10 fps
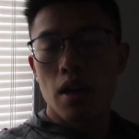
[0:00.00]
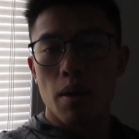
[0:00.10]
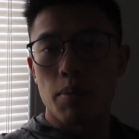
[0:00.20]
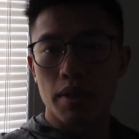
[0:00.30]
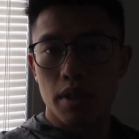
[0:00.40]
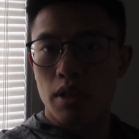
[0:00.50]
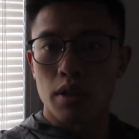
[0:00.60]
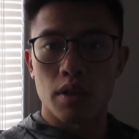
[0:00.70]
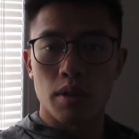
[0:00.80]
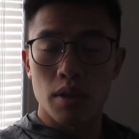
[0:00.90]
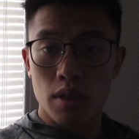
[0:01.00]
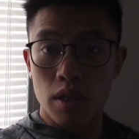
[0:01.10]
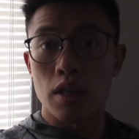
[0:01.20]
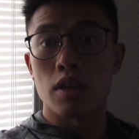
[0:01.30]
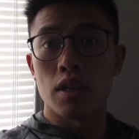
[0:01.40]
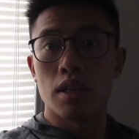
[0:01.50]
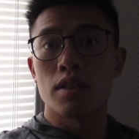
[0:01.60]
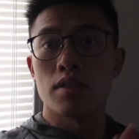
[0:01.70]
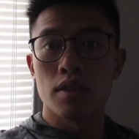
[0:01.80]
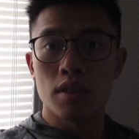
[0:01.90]
I'm basically going to
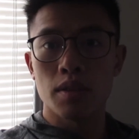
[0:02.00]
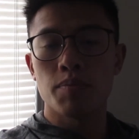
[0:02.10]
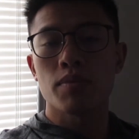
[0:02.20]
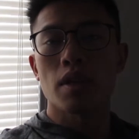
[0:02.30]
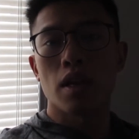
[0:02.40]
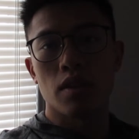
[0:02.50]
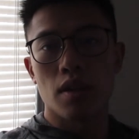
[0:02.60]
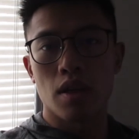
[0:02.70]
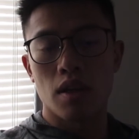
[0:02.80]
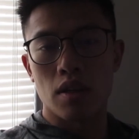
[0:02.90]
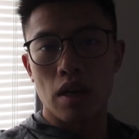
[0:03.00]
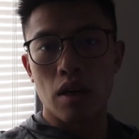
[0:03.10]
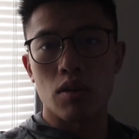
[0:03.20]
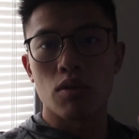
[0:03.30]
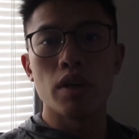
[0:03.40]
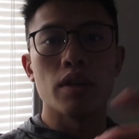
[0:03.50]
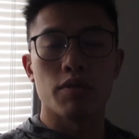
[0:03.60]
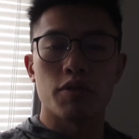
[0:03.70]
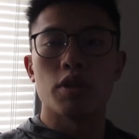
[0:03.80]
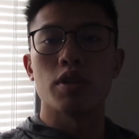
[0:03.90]
eat dinner and then I'll eat
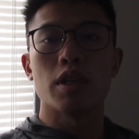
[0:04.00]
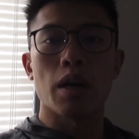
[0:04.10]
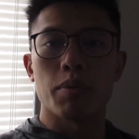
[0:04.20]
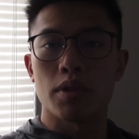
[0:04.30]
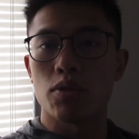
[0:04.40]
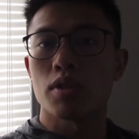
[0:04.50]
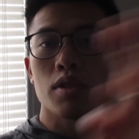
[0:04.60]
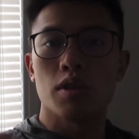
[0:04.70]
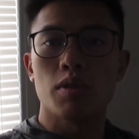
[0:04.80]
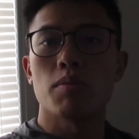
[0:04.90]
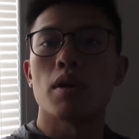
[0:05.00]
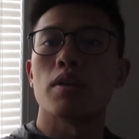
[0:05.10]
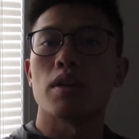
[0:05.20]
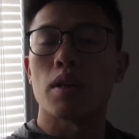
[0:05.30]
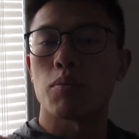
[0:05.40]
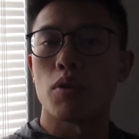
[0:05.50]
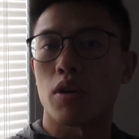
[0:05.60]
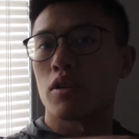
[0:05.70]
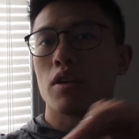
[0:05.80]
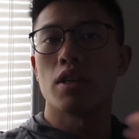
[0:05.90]
freely up until I sleep, and then I'm
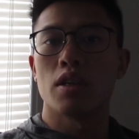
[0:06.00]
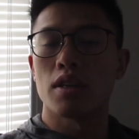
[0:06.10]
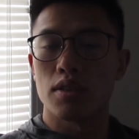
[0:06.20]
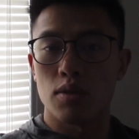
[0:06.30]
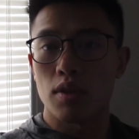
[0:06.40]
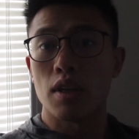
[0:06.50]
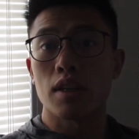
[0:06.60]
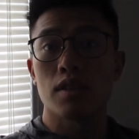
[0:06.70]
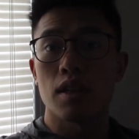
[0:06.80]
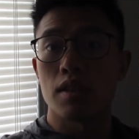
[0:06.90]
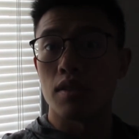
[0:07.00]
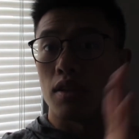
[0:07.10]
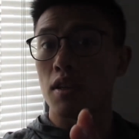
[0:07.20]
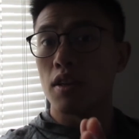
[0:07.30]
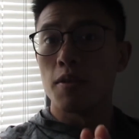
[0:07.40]
not going to eat until the next day's dinner.